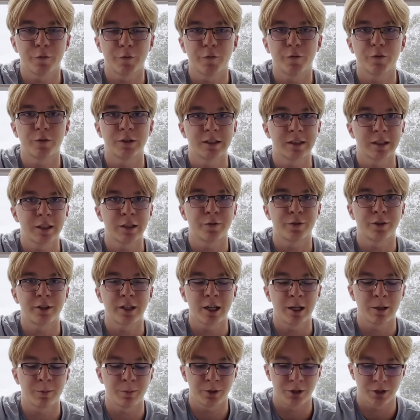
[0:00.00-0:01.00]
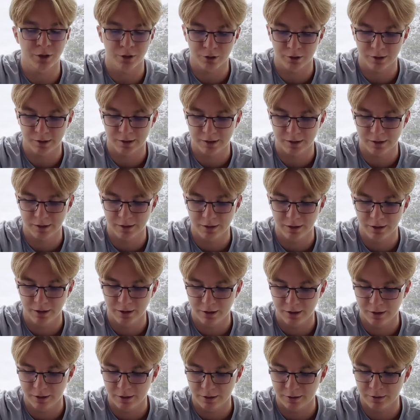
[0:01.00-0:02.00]
save time because
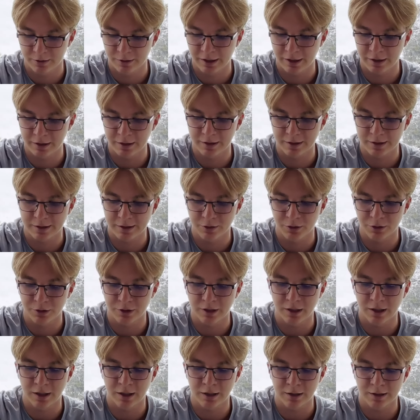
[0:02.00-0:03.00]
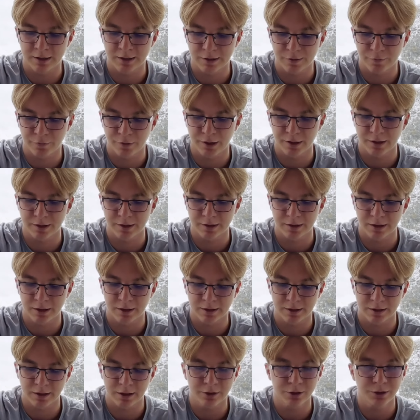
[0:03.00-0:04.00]
deck is not as fast
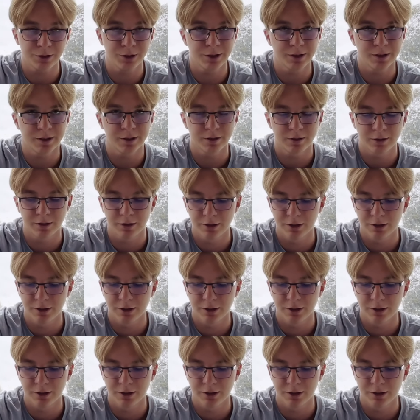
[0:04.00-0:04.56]
as others.